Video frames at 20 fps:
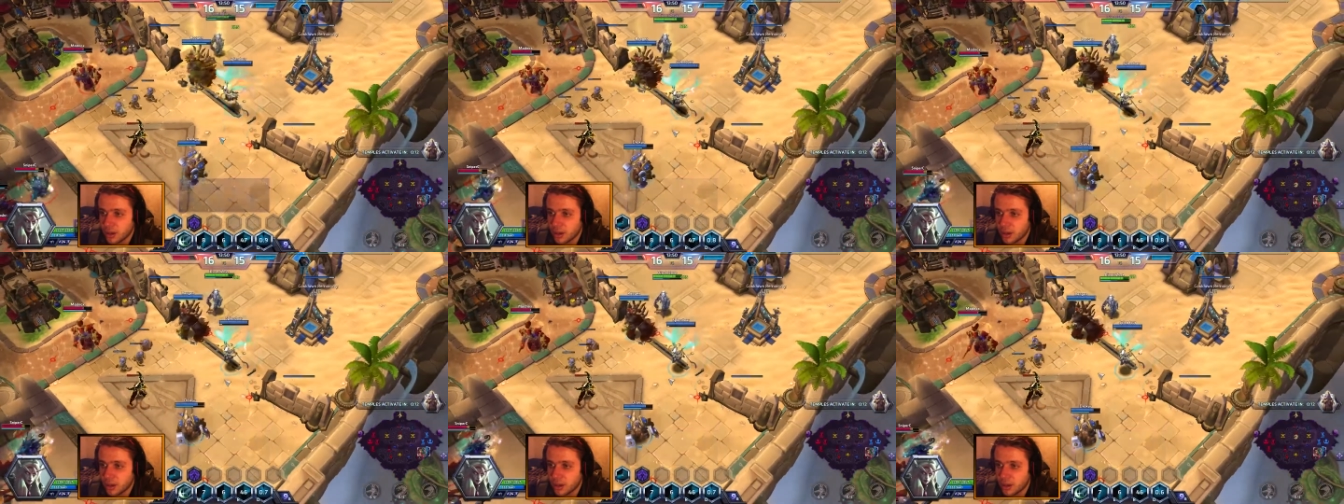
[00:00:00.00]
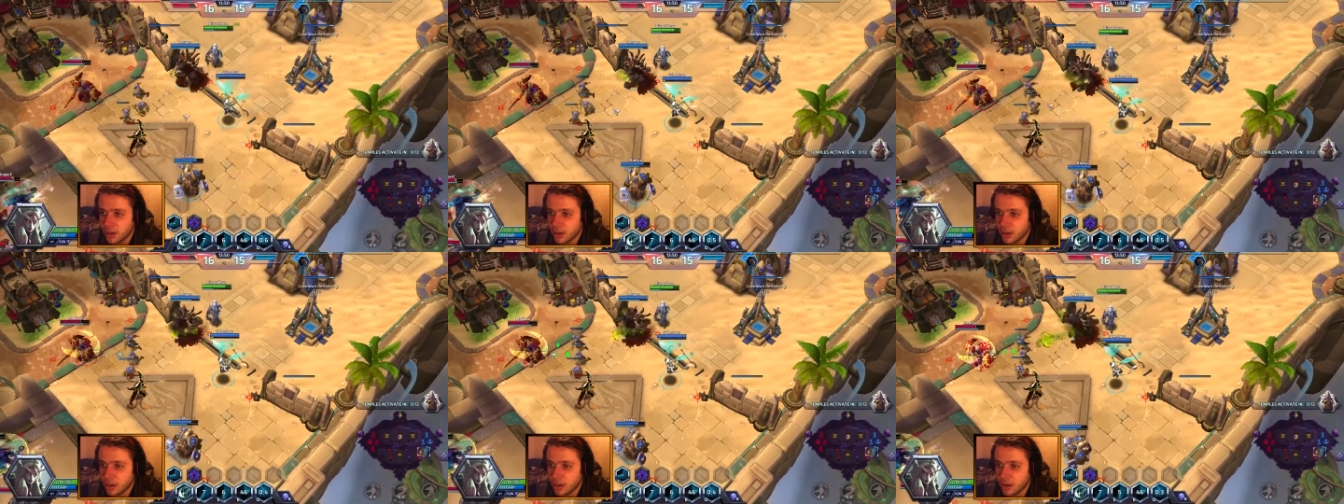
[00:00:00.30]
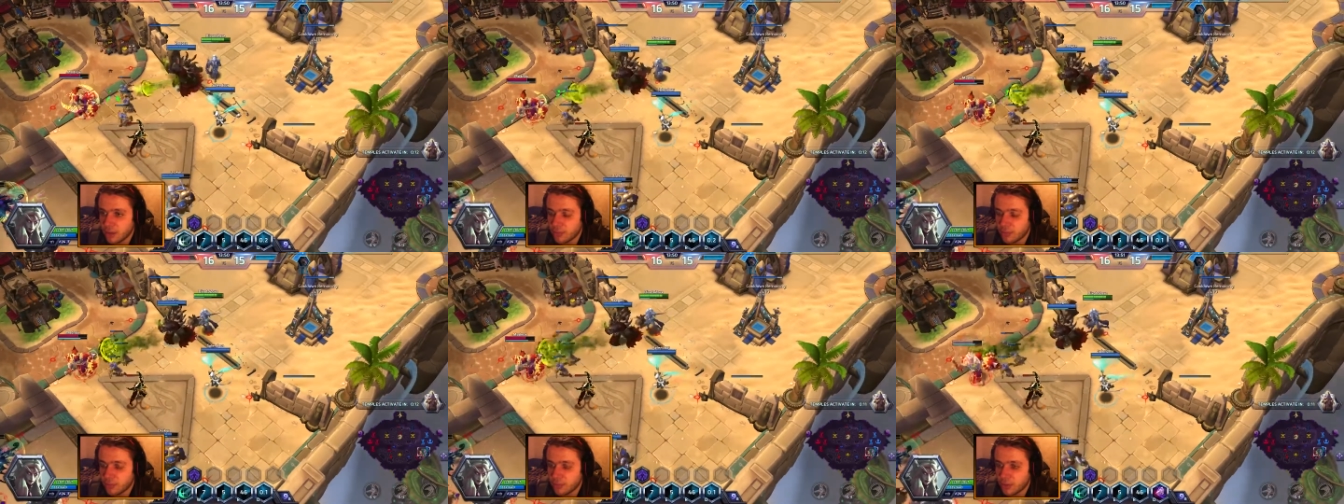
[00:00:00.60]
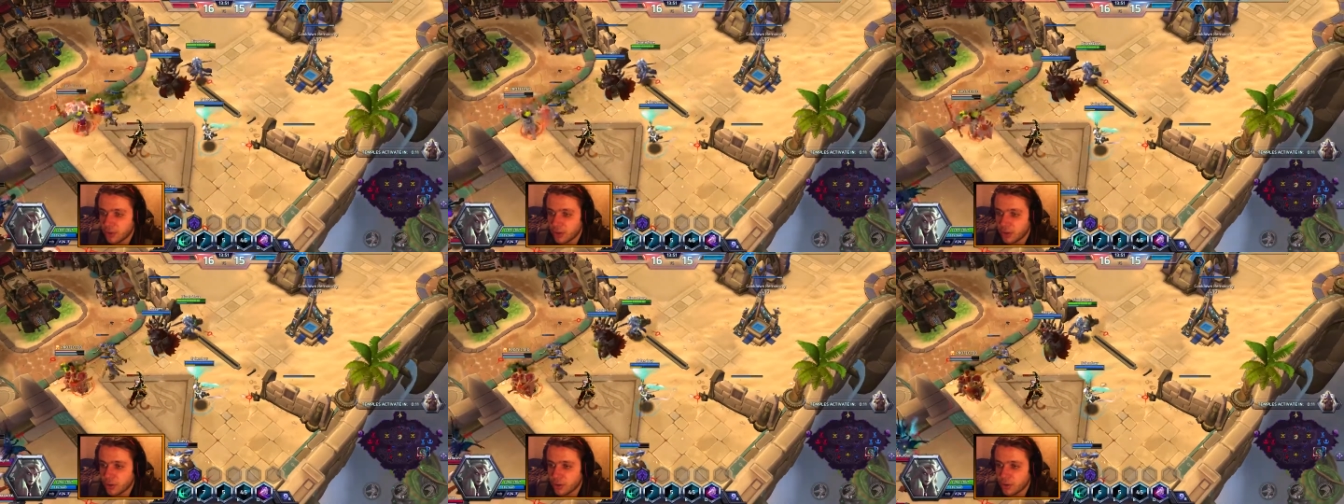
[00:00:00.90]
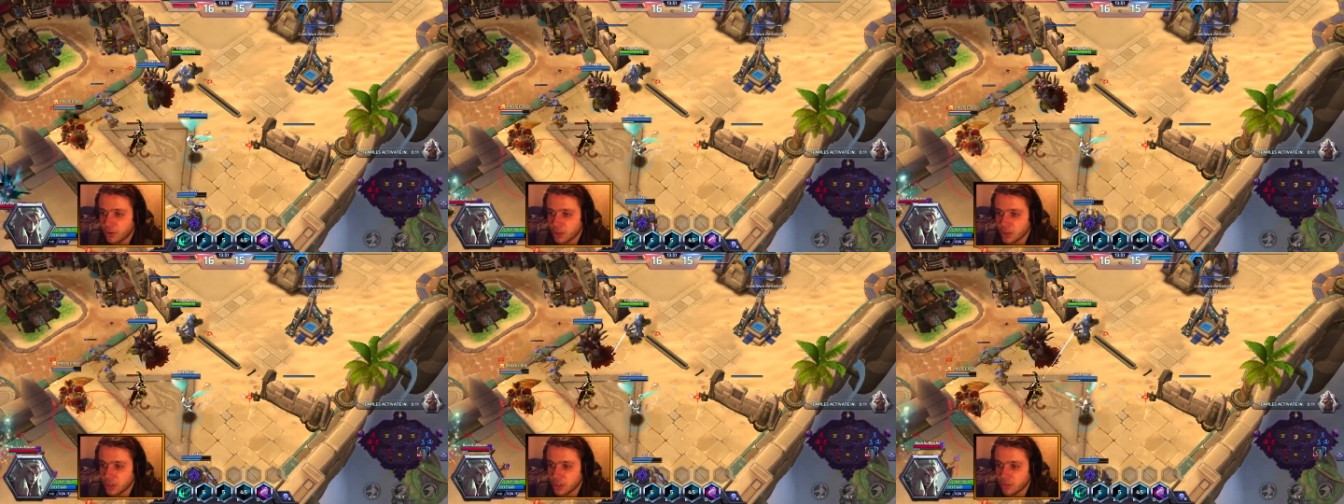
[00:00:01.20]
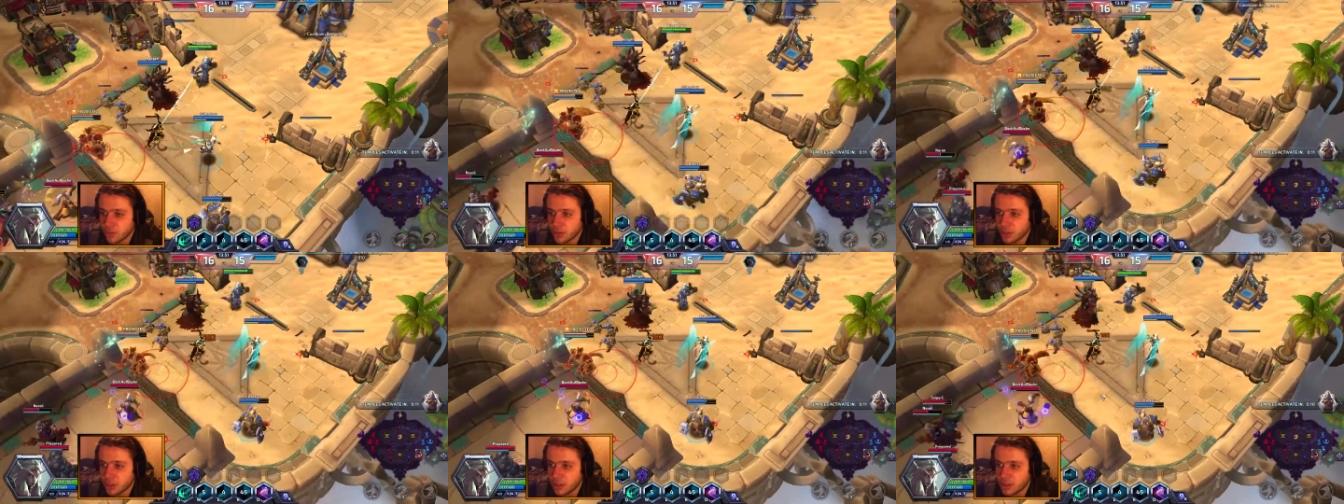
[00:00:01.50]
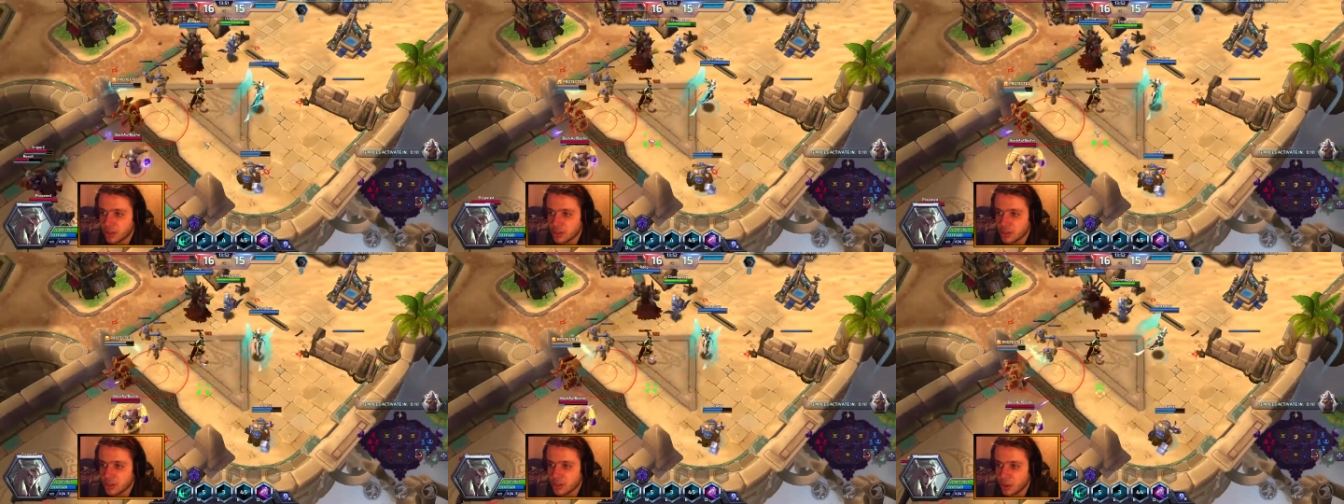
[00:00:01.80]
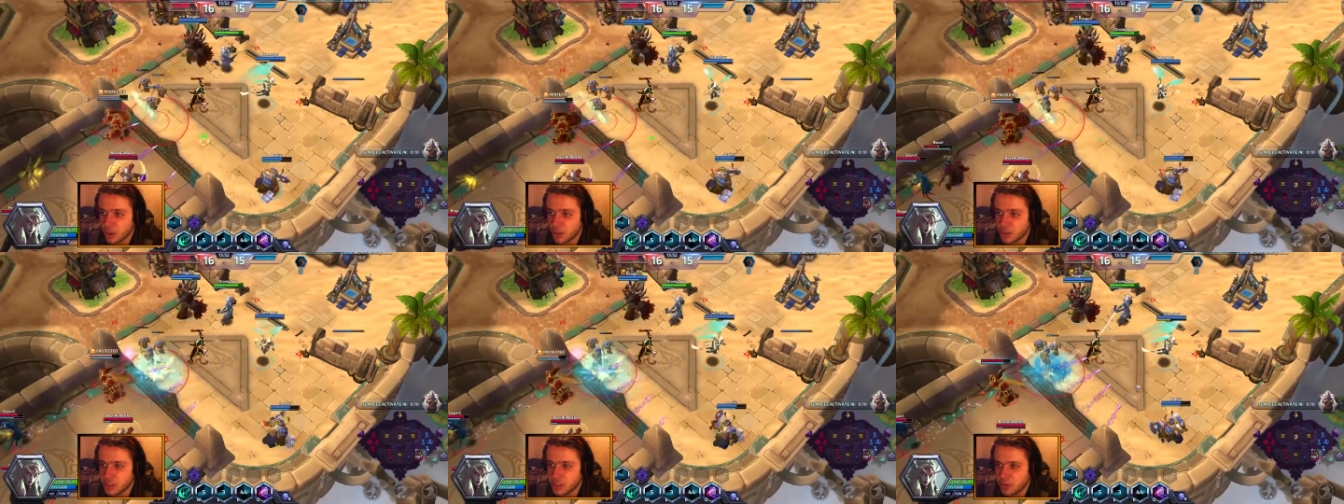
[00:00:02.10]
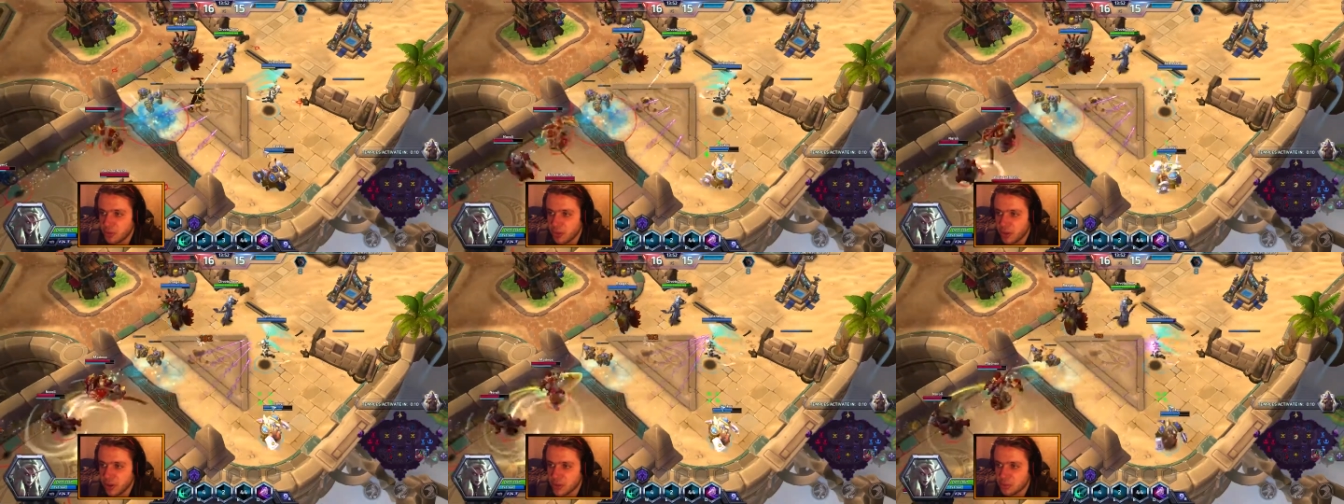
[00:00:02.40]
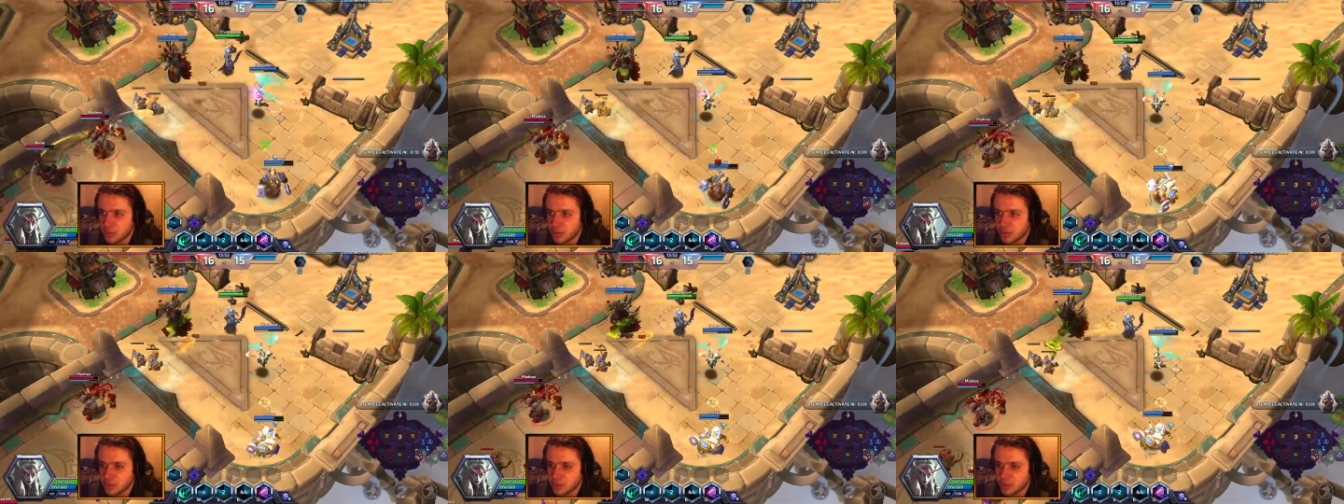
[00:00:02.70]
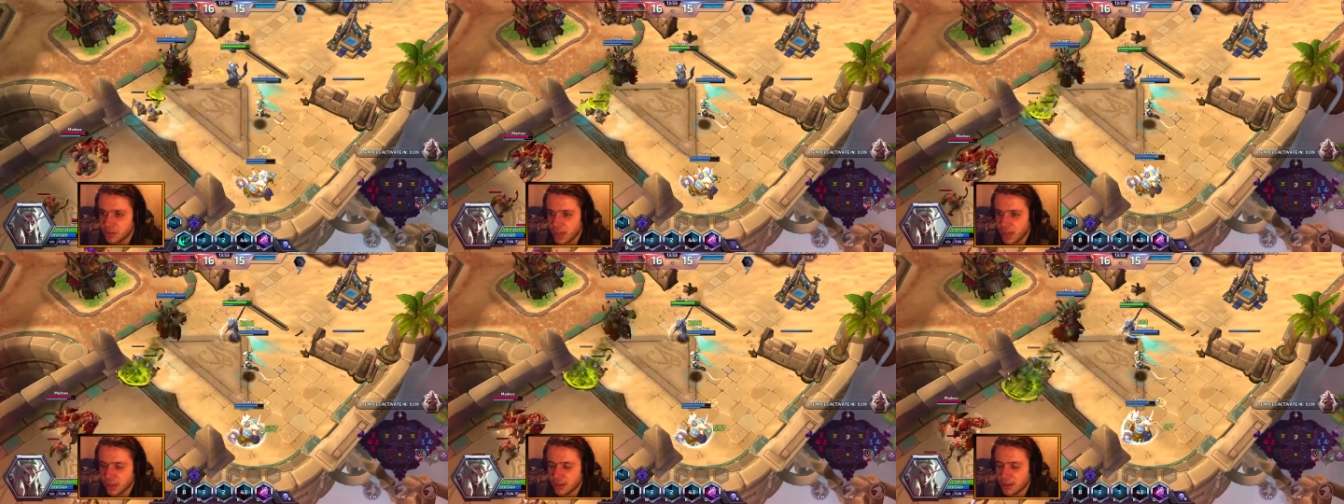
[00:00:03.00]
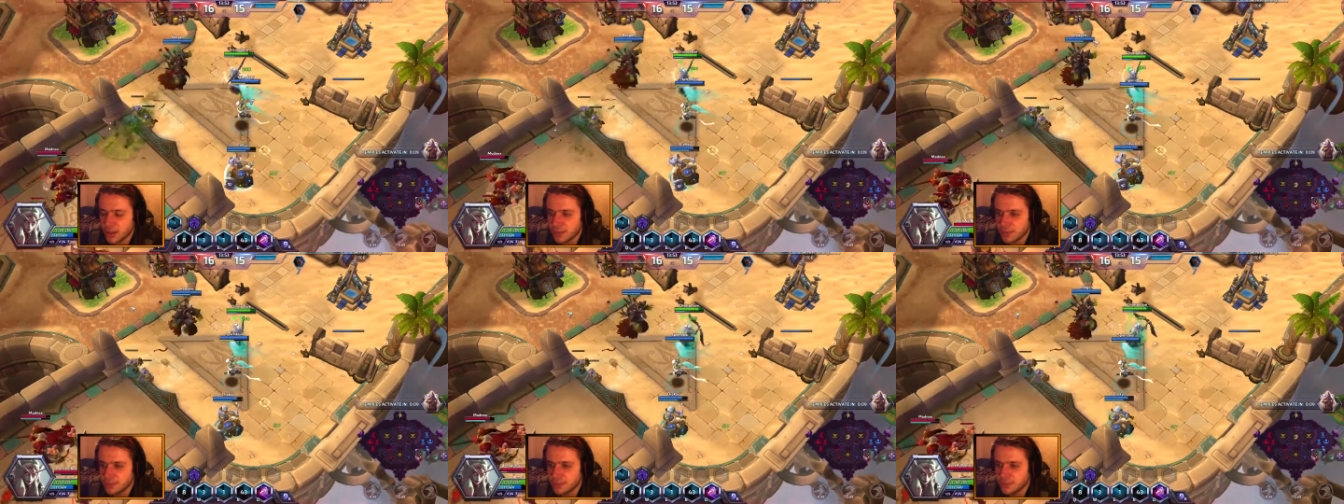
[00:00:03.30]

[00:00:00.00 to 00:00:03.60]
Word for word: Uh, for, for someone that is so DPS with Tyrande.